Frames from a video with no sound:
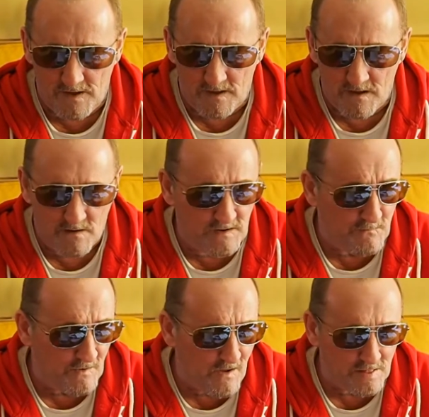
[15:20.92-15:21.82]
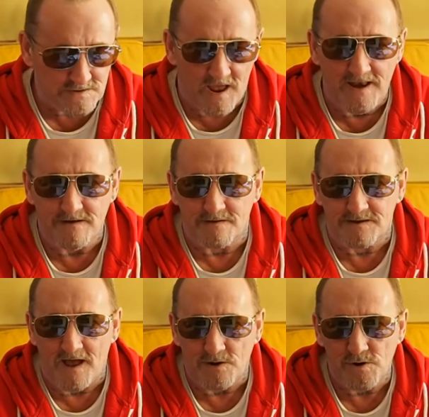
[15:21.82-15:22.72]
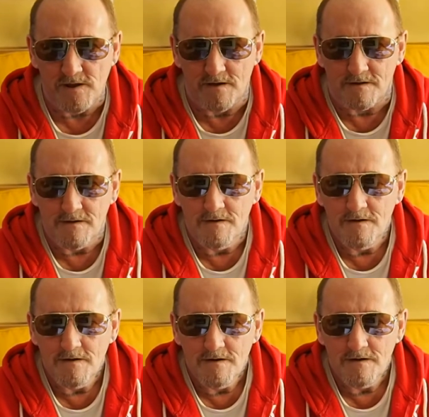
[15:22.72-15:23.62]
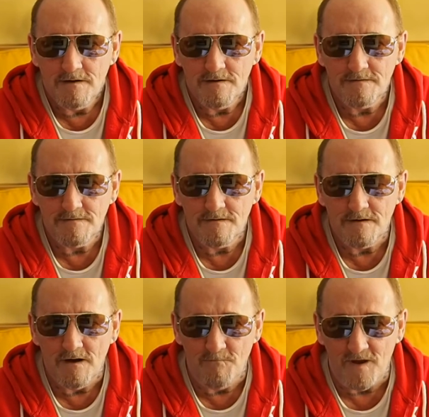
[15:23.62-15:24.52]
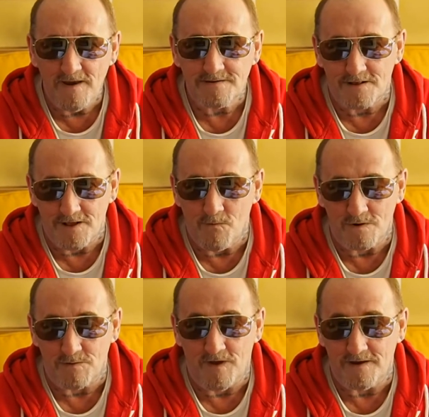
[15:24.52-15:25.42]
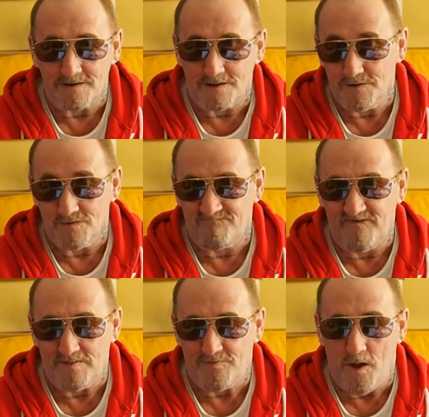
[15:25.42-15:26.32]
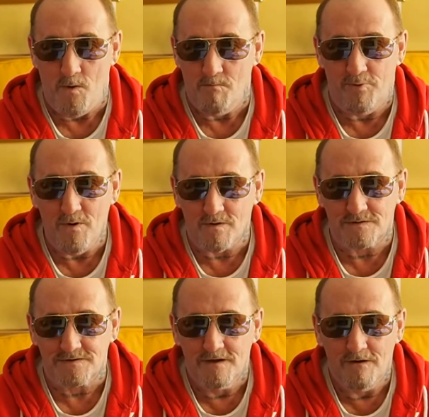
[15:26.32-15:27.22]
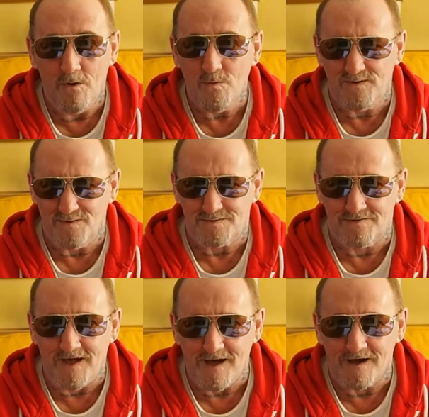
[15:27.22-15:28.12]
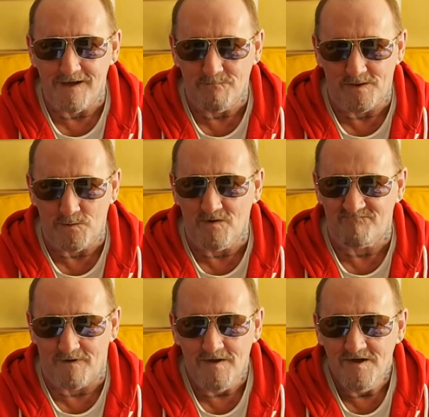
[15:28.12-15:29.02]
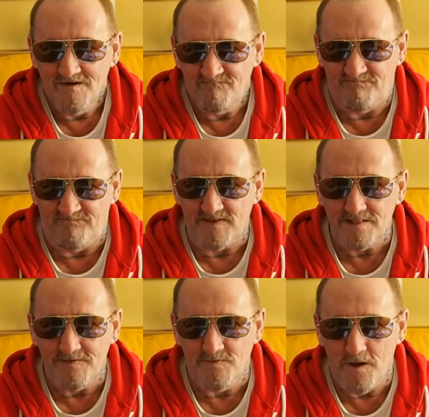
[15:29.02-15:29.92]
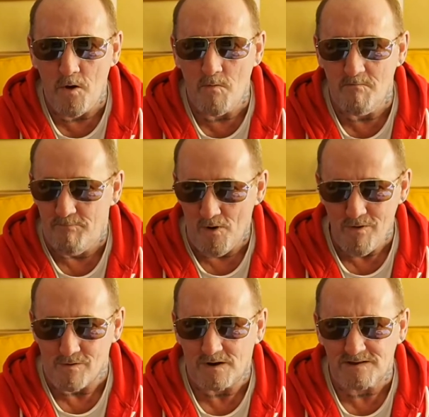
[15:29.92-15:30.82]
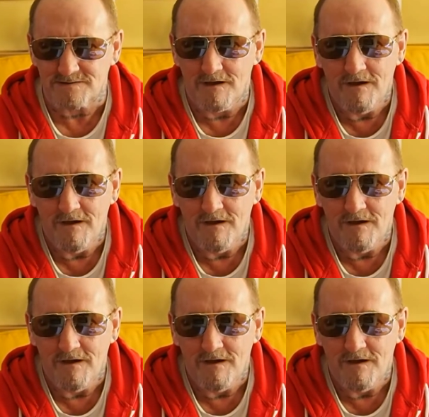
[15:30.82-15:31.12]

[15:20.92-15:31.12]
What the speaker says: and it were all at the end of tax year. And basically, it was to basically just fiddle their own books. Who does that, eh? When you work for fiddling their own books?